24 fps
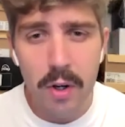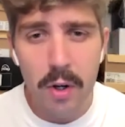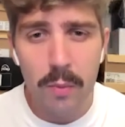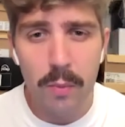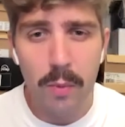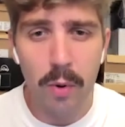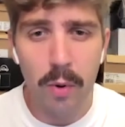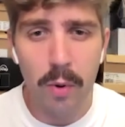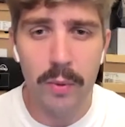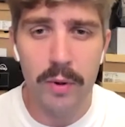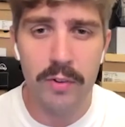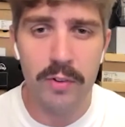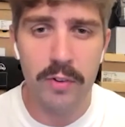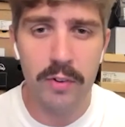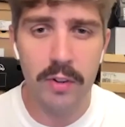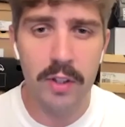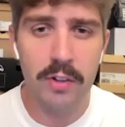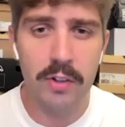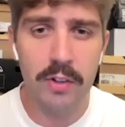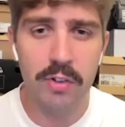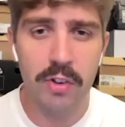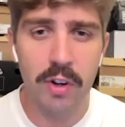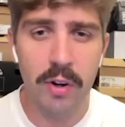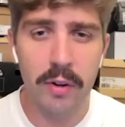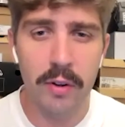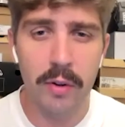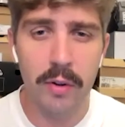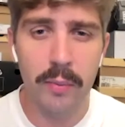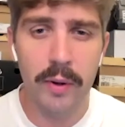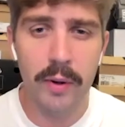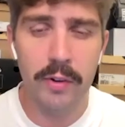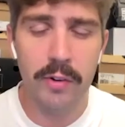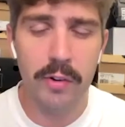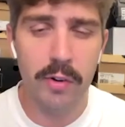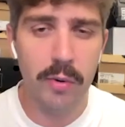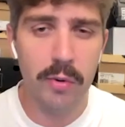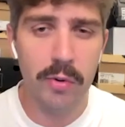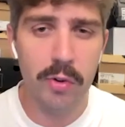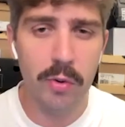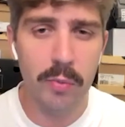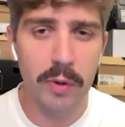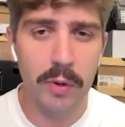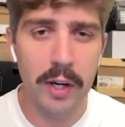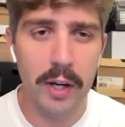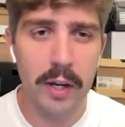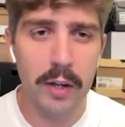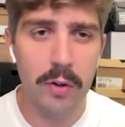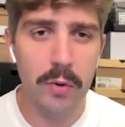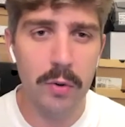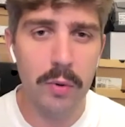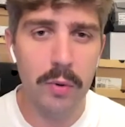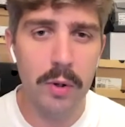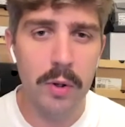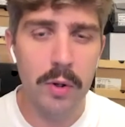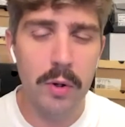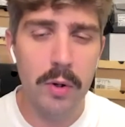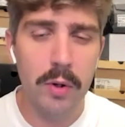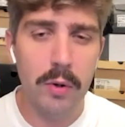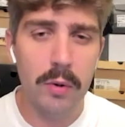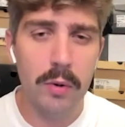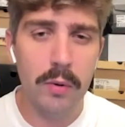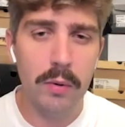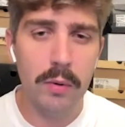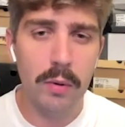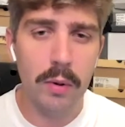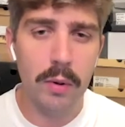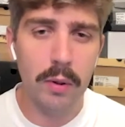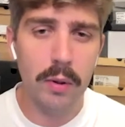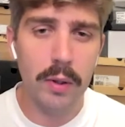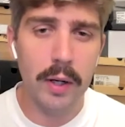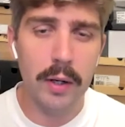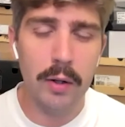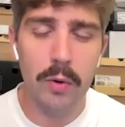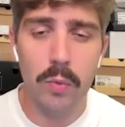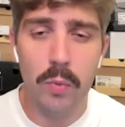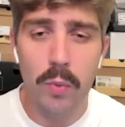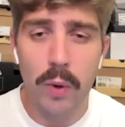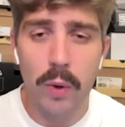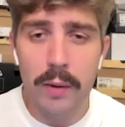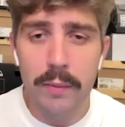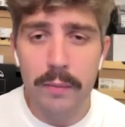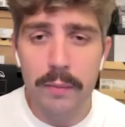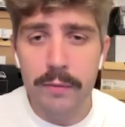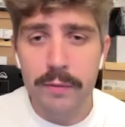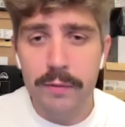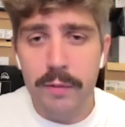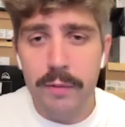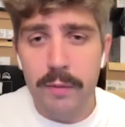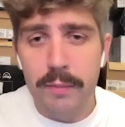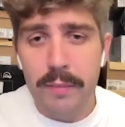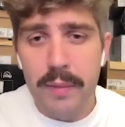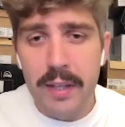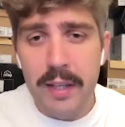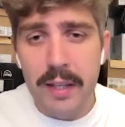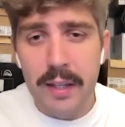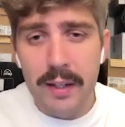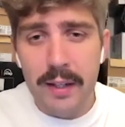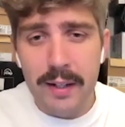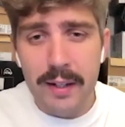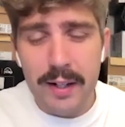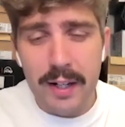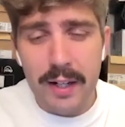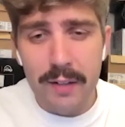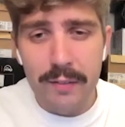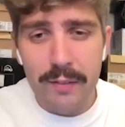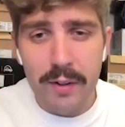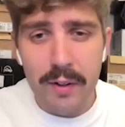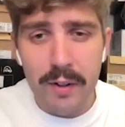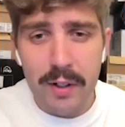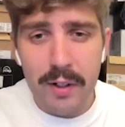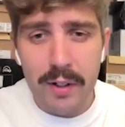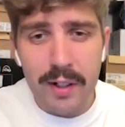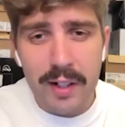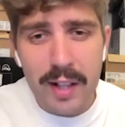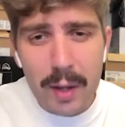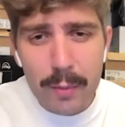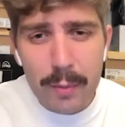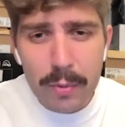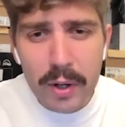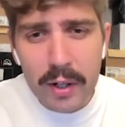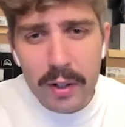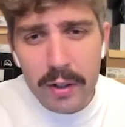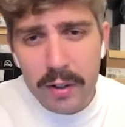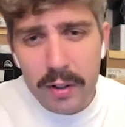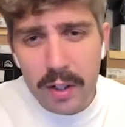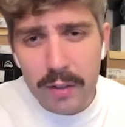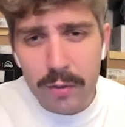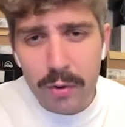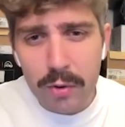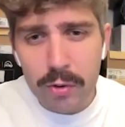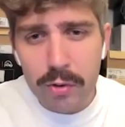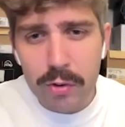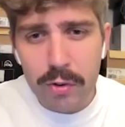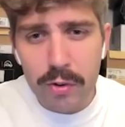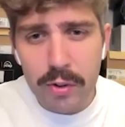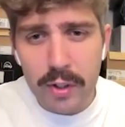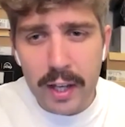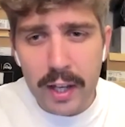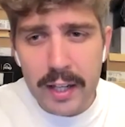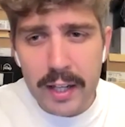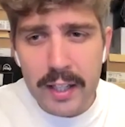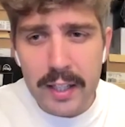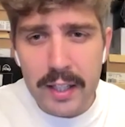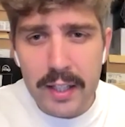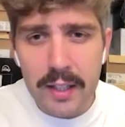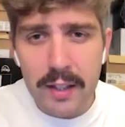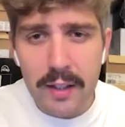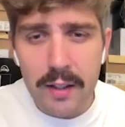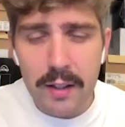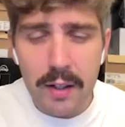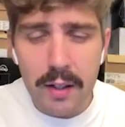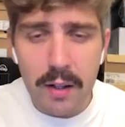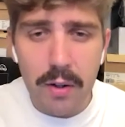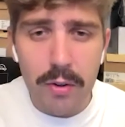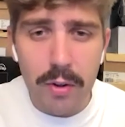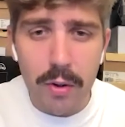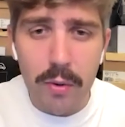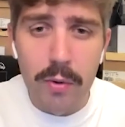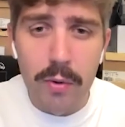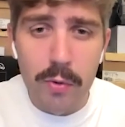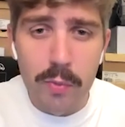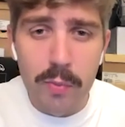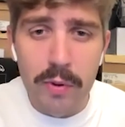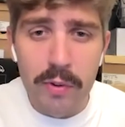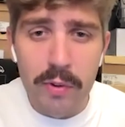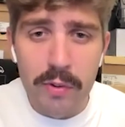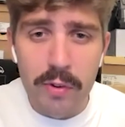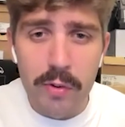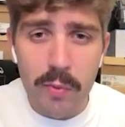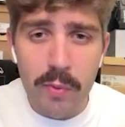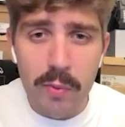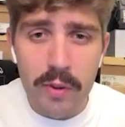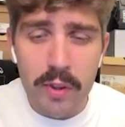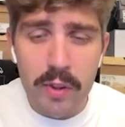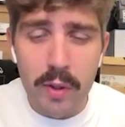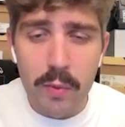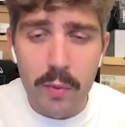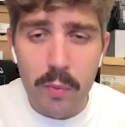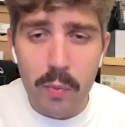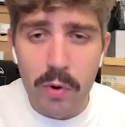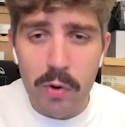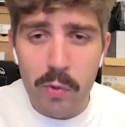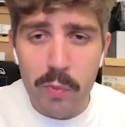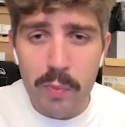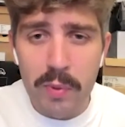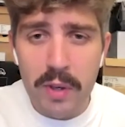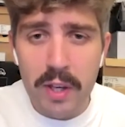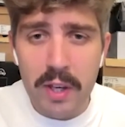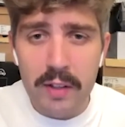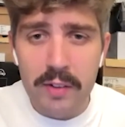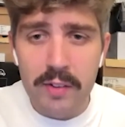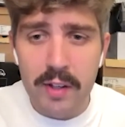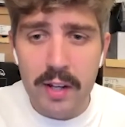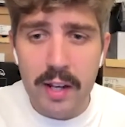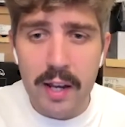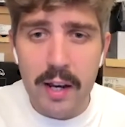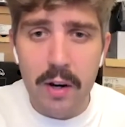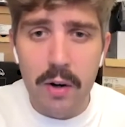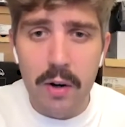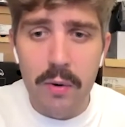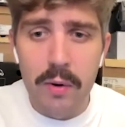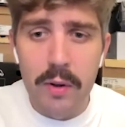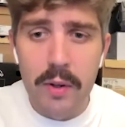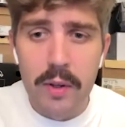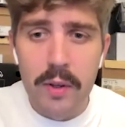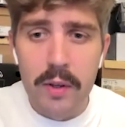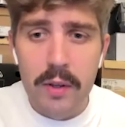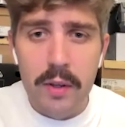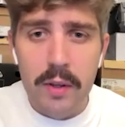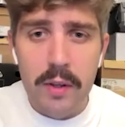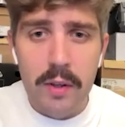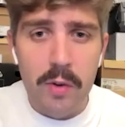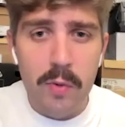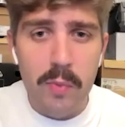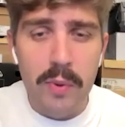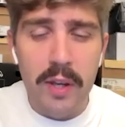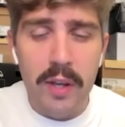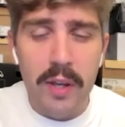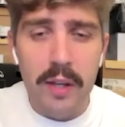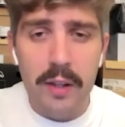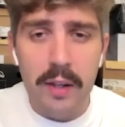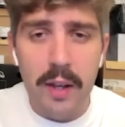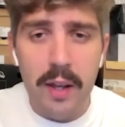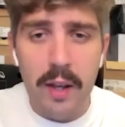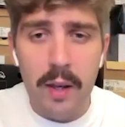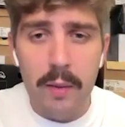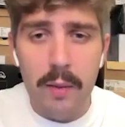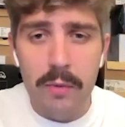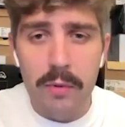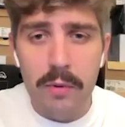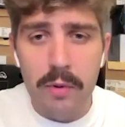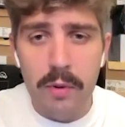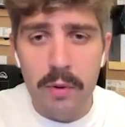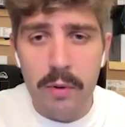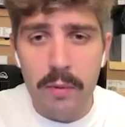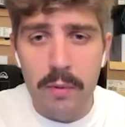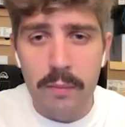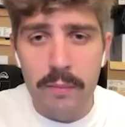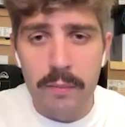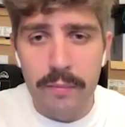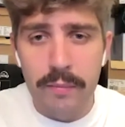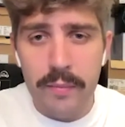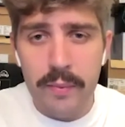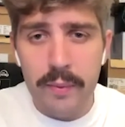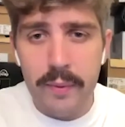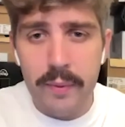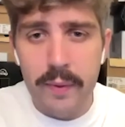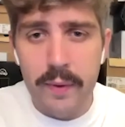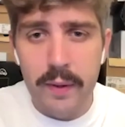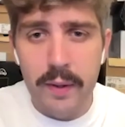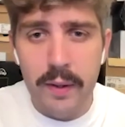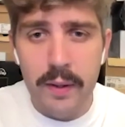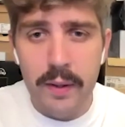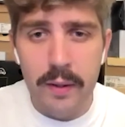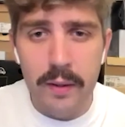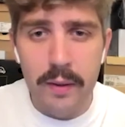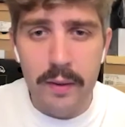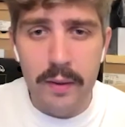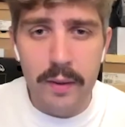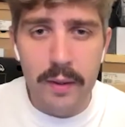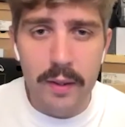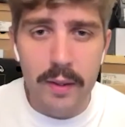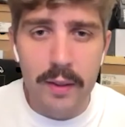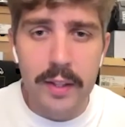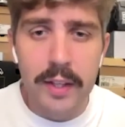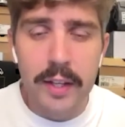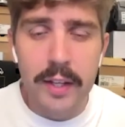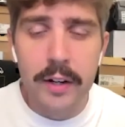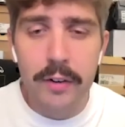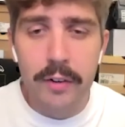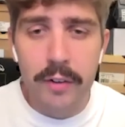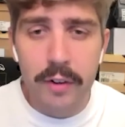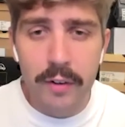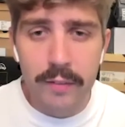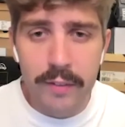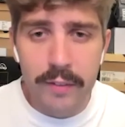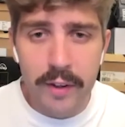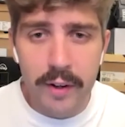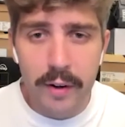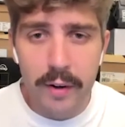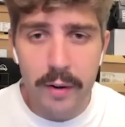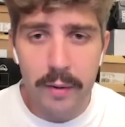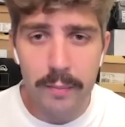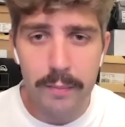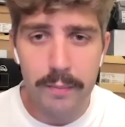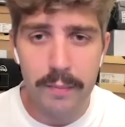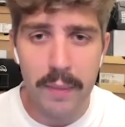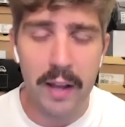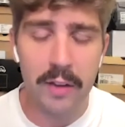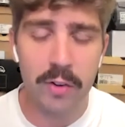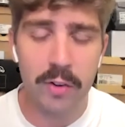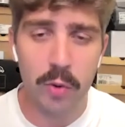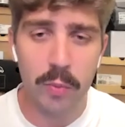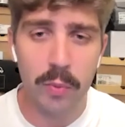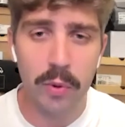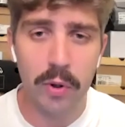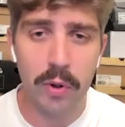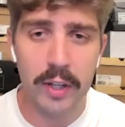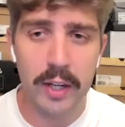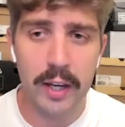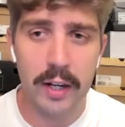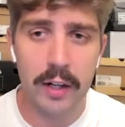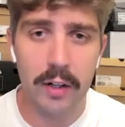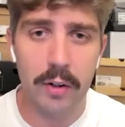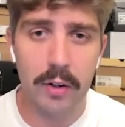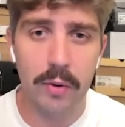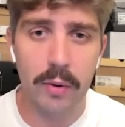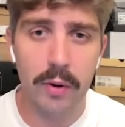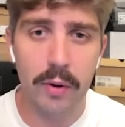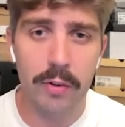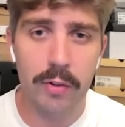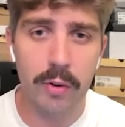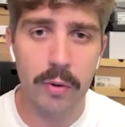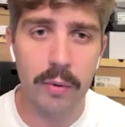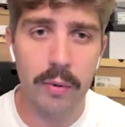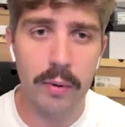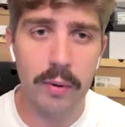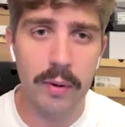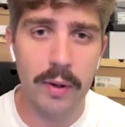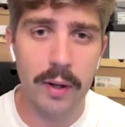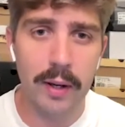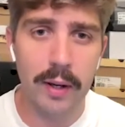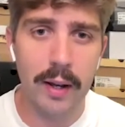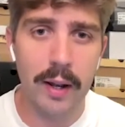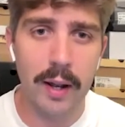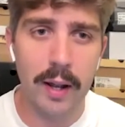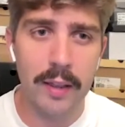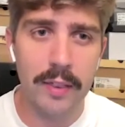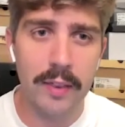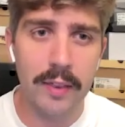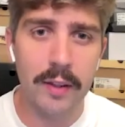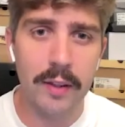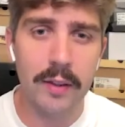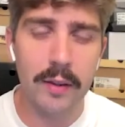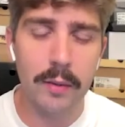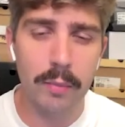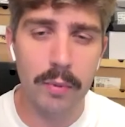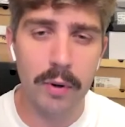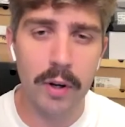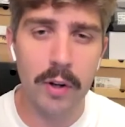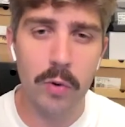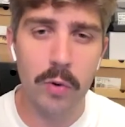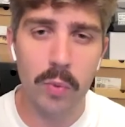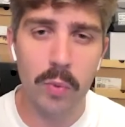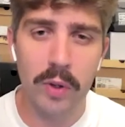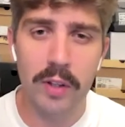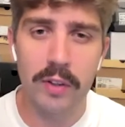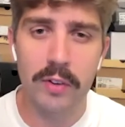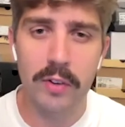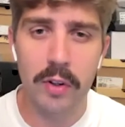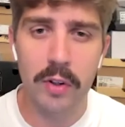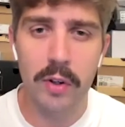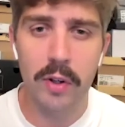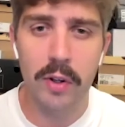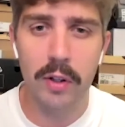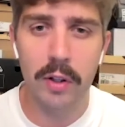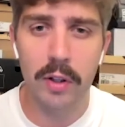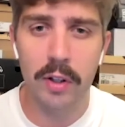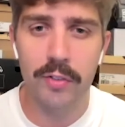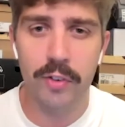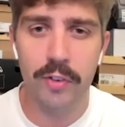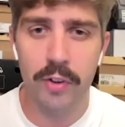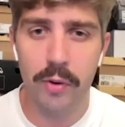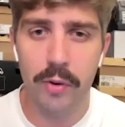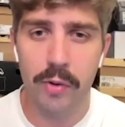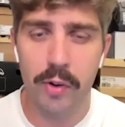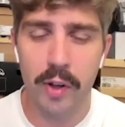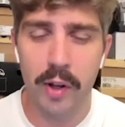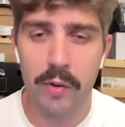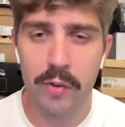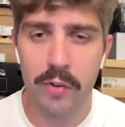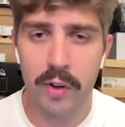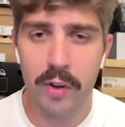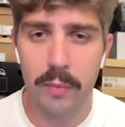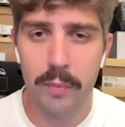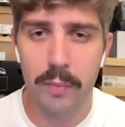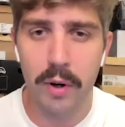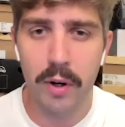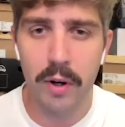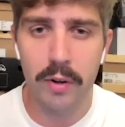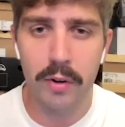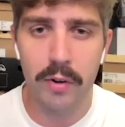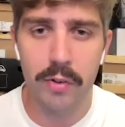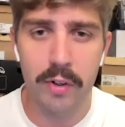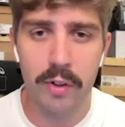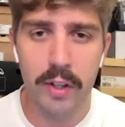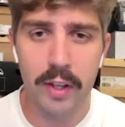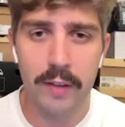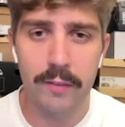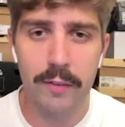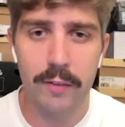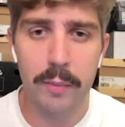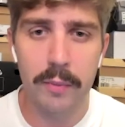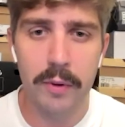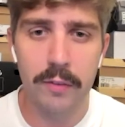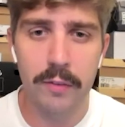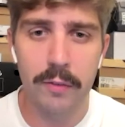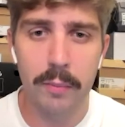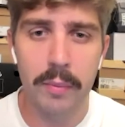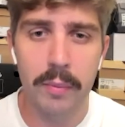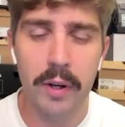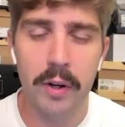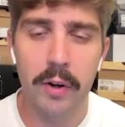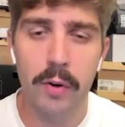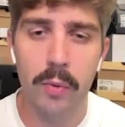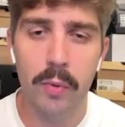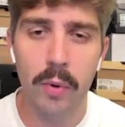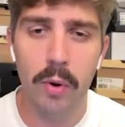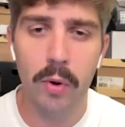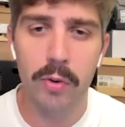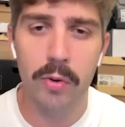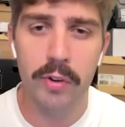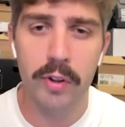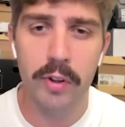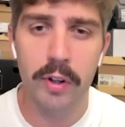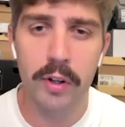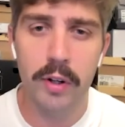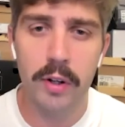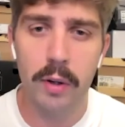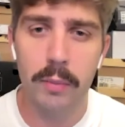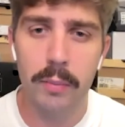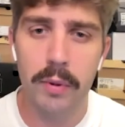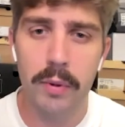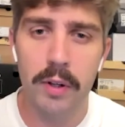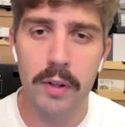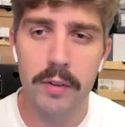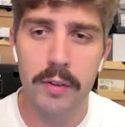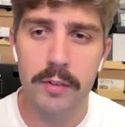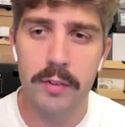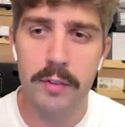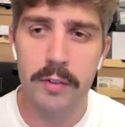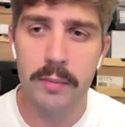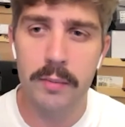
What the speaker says: more recently, Jerry Lorenzo, a guy who went from being kind of a collaborator level to Nike, although his business with them was big, to now he's being named the leader of their basketball category. So I think the brands will continue to look for those outside partners and give them even bigger roles in their companies.